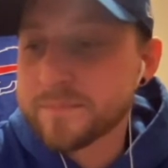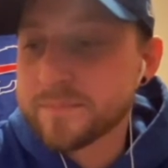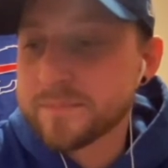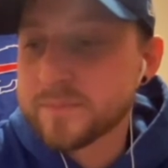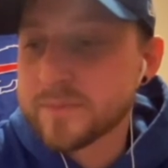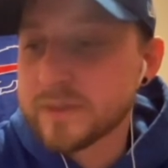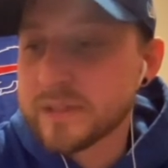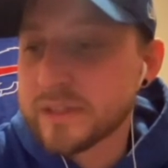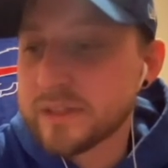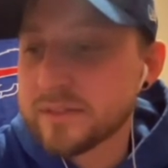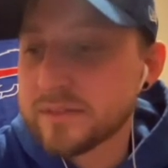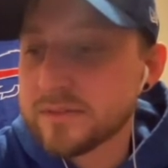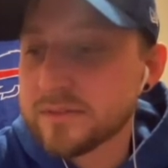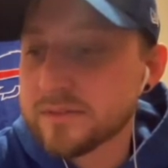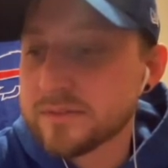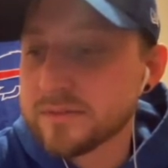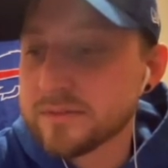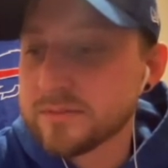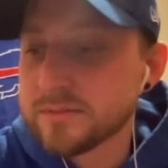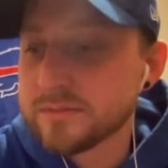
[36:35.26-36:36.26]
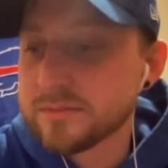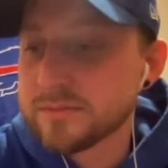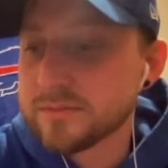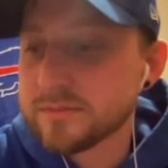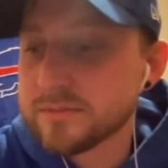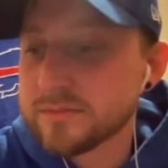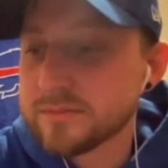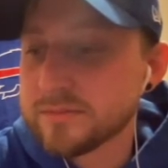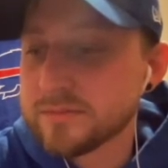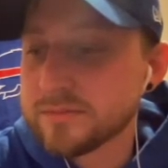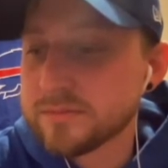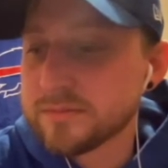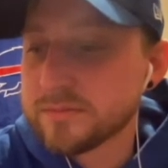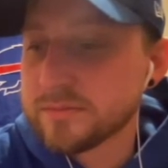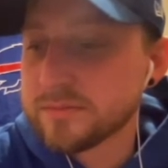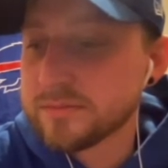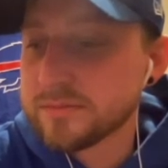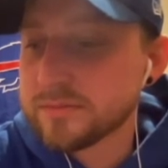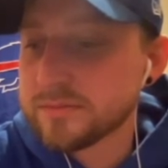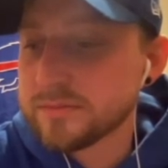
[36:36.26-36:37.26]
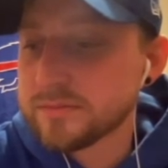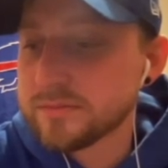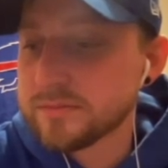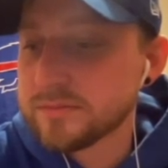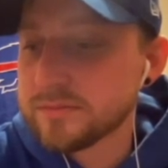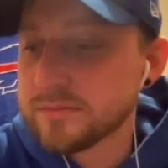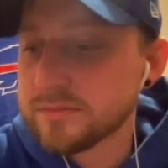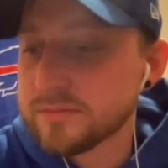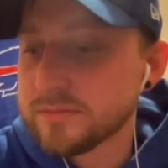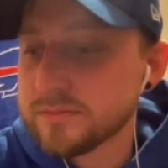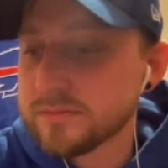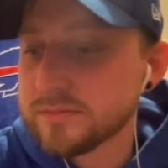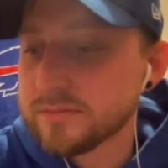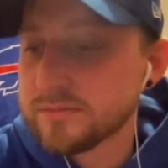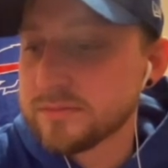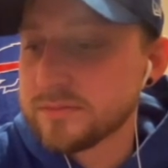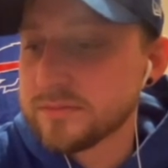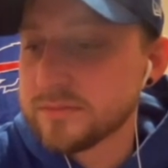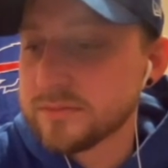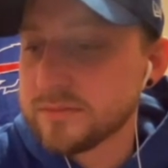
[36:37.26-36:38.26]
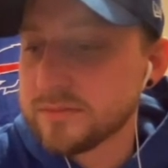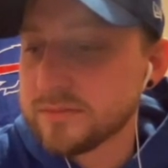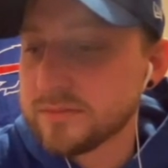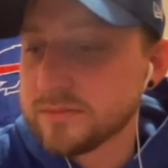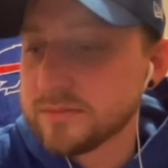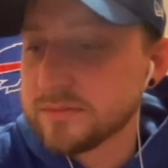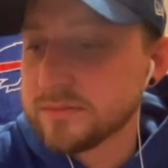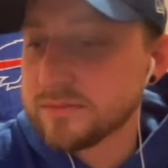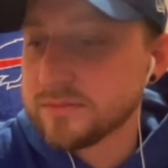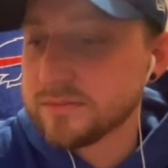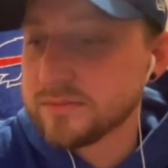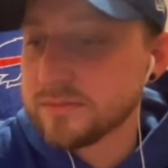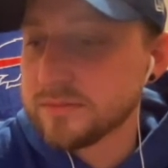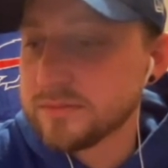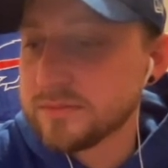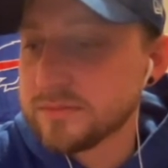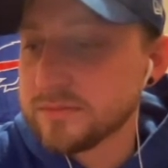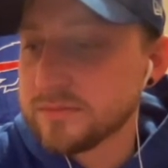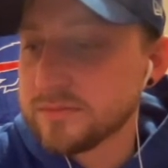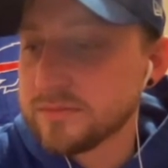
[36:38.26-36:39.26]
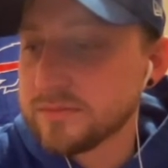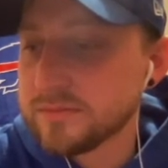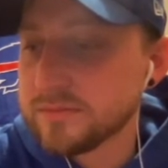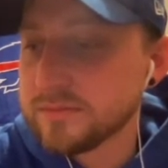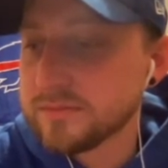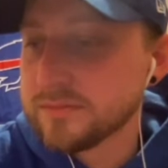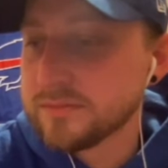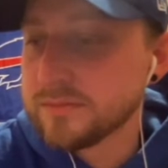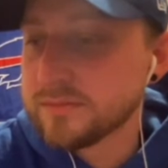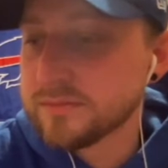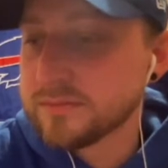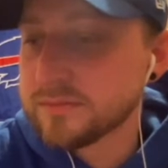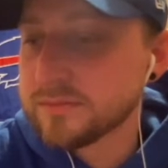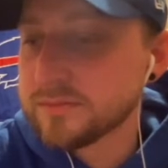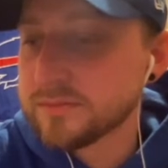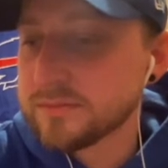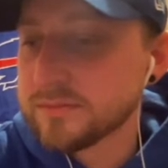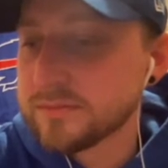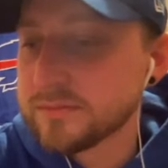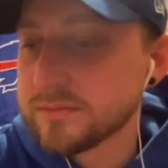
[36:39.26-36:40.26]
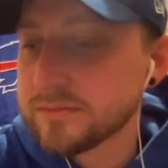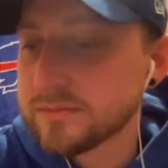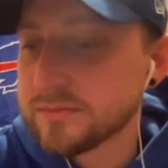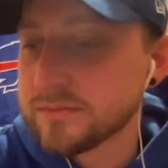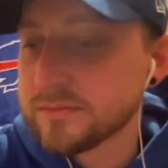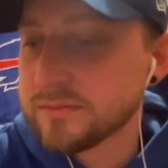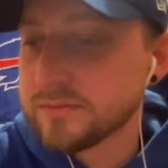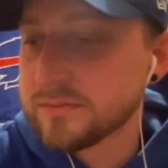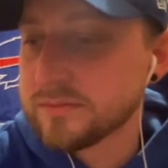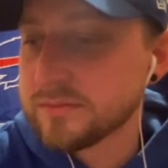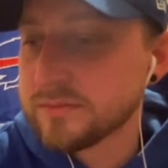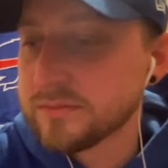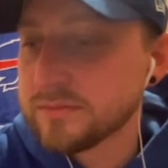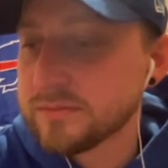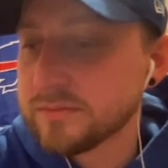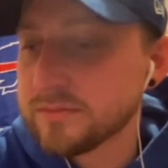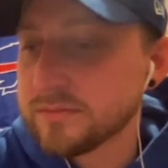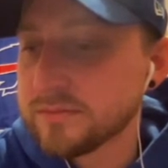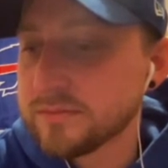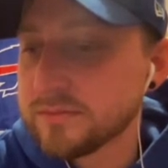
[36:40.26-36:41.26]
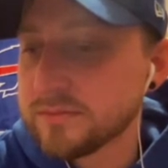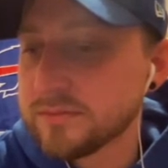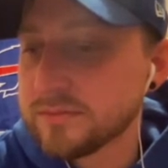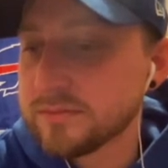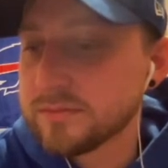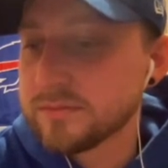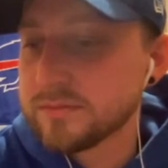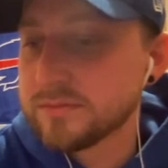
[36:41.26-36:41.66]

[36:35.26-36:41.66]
This person isn't speaking.